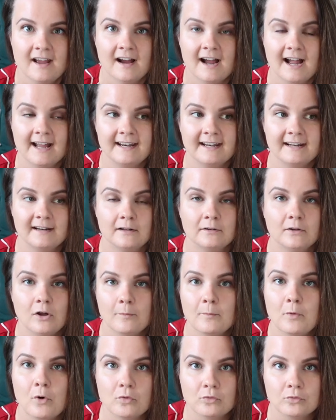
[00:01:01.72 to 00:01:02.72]
I needed a
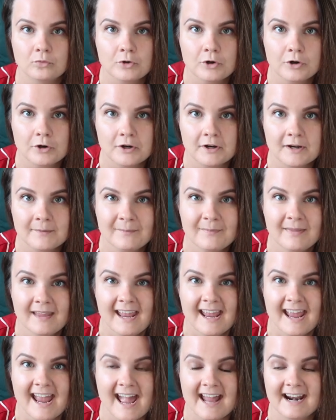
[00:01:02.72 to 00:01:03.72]
lot more room,
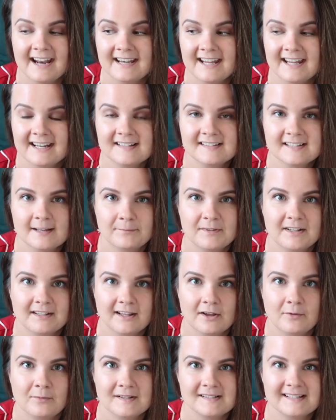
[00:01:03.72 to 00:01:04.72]
and I needed something
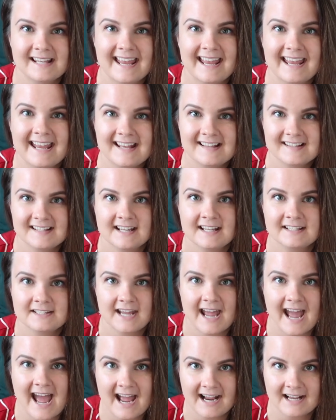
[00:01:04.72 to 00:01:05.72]
that was easier
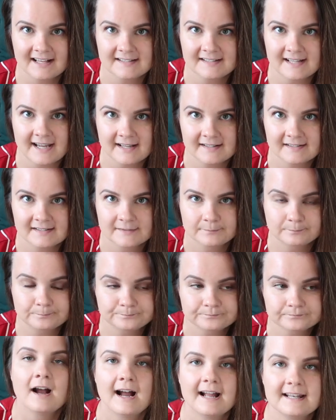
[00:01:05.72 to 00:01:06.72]
to access.
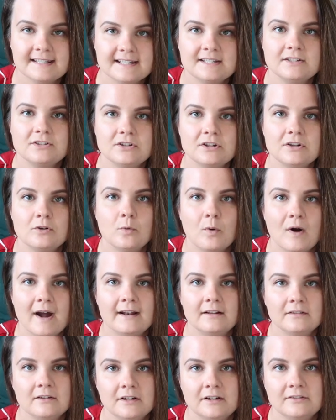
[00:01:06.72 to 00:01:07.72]
I did do
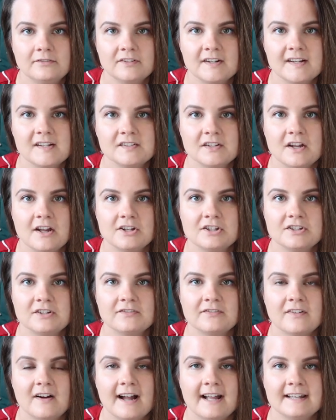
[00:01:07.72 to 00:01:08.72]
quite a lot of research to
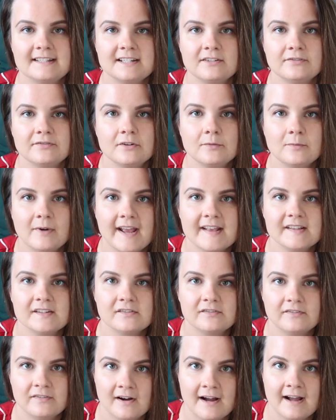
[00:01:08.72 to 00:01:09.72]
find different ways
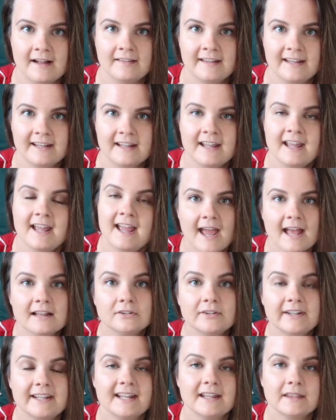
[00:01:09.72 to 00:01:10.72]
of filing and
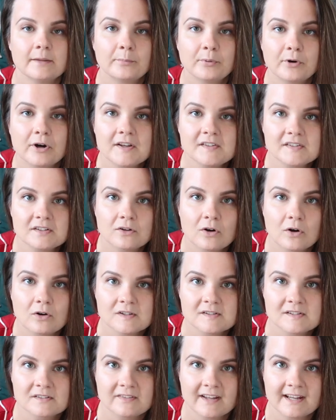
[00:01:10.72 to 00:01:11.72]
looking at the pros and
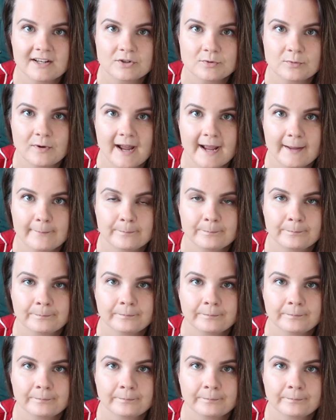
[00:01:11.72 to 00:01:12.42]
cons of each way.